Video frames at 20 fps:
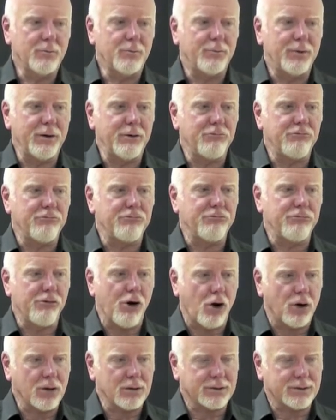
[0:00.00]
be
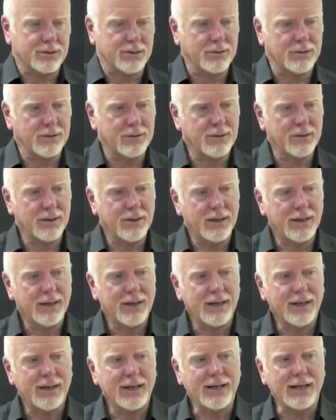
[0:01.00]
rocked,
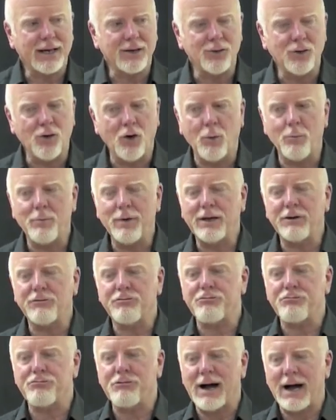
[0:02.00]
cannot be
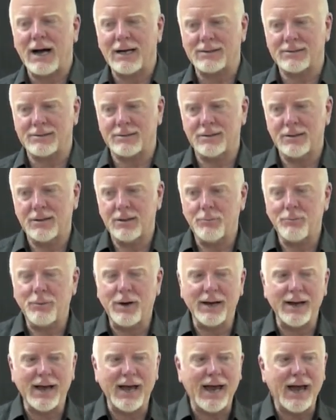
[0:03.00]
cracked
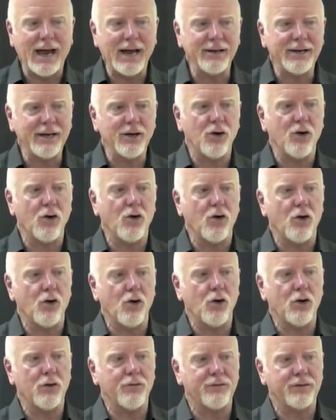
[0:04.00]
by any
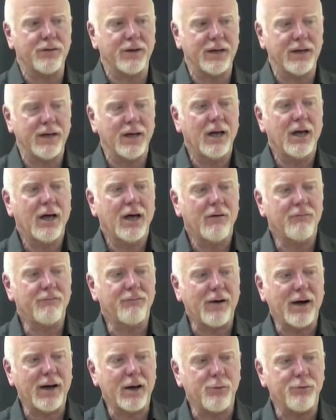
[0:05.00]
earthly
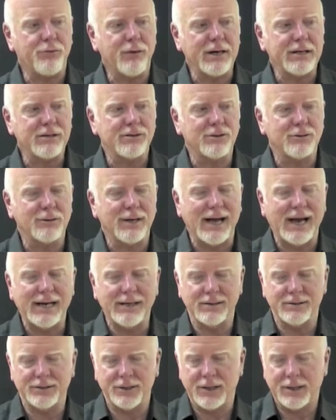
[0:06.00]
vibrational
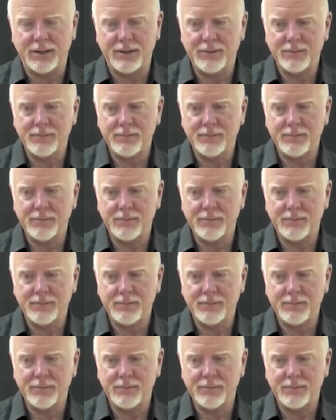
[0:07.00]
energy.